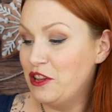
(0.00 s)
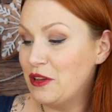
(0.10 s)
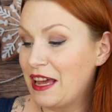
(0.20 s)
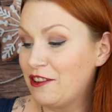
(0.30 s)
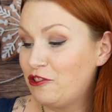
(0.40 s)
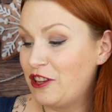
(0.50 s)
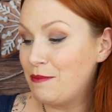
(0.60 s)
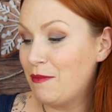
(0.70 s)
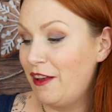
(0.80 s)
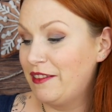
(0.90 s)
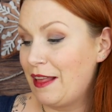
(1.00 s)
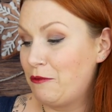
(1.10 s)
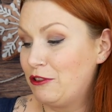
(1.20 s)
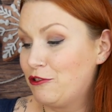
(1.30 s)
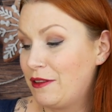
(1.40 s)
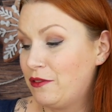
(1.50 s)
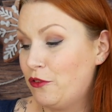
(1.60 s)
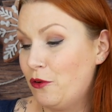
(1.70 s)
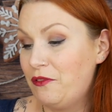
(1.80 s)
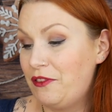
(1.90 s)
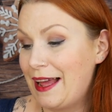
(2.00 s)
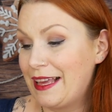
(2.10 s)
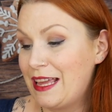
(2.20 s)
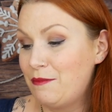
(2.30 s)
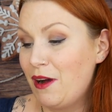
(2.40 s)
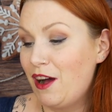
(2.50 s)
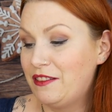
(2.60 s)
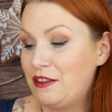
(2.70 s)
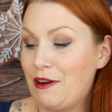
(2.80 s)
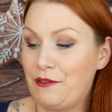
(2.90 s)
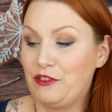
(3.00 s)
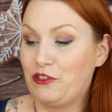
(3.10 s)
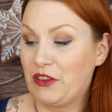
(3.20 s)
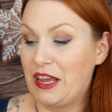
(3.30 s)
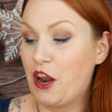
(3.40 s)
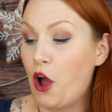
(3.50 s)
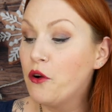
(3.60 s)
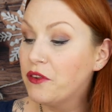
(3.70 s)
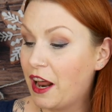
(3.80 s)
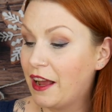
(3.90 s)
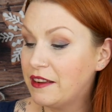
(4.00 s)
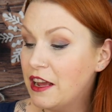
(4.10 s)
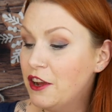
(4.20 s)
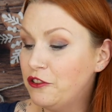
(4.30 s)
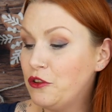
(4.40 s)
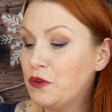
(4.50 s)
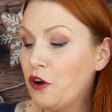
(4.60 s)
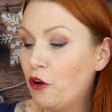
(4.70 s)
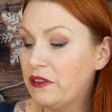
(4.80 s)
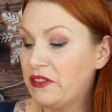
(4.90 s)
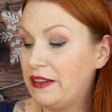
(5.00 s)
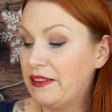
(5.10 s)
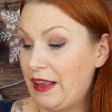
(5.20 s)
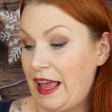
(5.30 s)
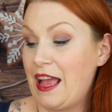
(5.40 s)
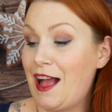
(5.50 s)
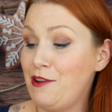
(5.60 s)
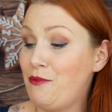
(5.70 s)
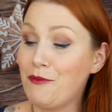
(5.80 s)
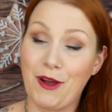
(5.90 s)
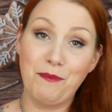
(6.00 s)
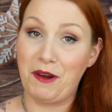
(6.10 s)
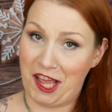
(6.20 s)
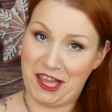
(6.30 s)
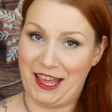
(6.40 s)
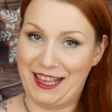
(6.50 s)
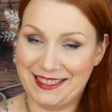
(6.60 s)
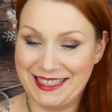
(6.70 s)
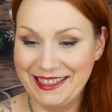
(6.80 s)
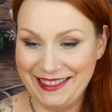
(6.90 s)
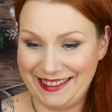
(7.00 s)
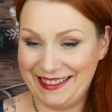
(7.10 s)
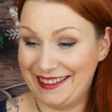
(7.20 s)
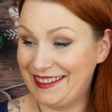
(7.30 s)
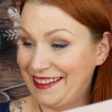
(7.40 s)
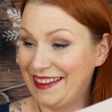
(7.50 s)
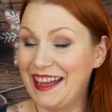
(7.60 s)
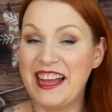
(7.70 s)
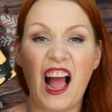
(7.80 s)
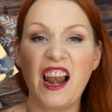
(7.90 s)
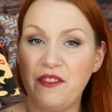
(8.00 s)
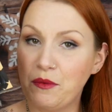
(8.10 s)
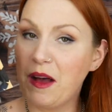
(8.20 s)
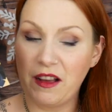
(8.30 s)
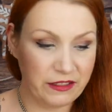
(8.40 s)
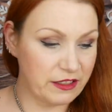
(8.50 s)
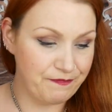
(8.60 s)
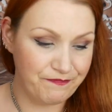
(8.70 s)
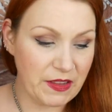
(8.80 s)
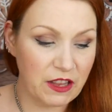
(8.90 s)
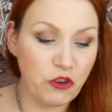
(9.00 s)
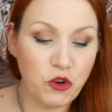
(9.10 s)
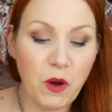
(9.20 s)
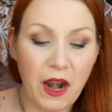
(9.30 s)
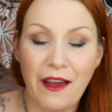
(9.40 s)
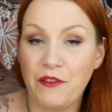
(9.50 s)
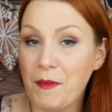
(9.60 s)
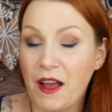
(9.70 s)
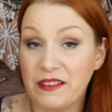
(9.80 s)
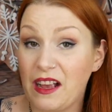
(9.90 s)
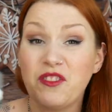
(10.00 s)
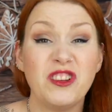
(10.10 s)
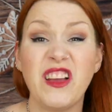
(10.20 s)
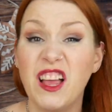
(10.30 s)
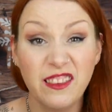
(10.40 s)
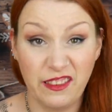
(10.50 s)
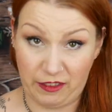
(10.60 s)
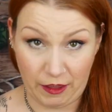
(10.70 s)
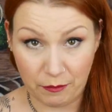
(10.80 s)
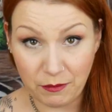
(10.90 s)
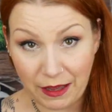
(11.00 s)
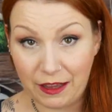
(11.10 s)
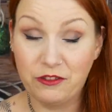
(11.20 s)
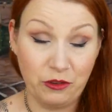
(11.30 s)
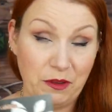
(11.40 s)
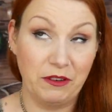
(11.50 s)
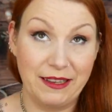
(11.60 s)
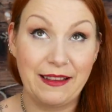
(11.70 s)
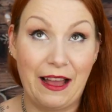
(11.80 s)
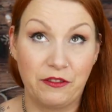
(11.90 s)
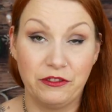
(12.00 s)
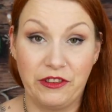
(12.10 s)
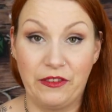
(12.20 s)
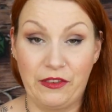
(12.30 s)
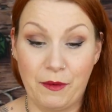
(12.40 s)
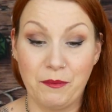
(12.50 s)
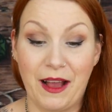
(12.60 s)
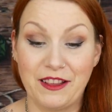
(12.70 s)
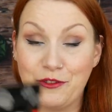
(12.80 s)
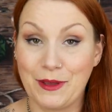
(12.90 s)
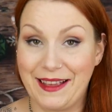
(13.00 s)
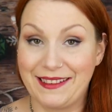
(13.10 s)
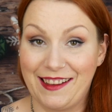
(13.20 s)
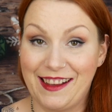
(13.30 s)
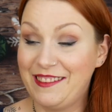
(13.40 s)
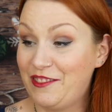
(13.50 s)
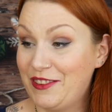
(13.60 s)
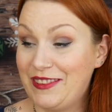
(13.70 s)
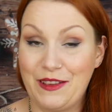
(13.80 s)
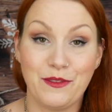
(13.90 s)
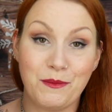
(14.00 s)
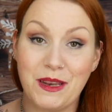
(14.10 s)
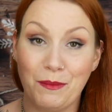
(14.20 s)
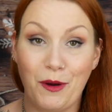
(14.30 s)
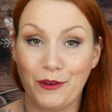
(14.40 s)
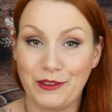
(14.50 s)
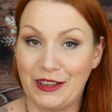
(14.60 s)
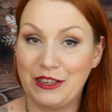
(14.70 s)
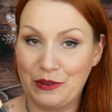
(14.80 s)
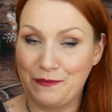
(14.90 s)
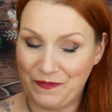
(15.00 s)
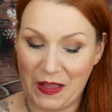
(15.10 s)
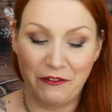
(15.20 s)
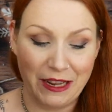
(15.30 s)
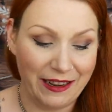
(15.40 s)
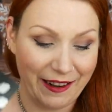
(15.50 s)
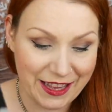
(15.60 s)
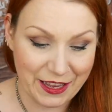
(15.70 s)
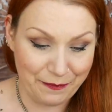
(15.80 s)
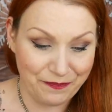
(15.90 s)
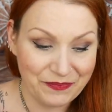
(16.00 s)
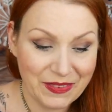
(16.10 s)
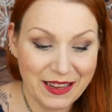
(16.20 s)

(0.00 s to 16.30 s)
You get a sheet mask that will transform flagging party ravaged skin overnight. So you can honestly say, I woke up like this. I love a mask. Do love a mask. I've got tons of them, to be honest. I have got tons of them, but I do get excited to receive them in a box. I do. I really like them.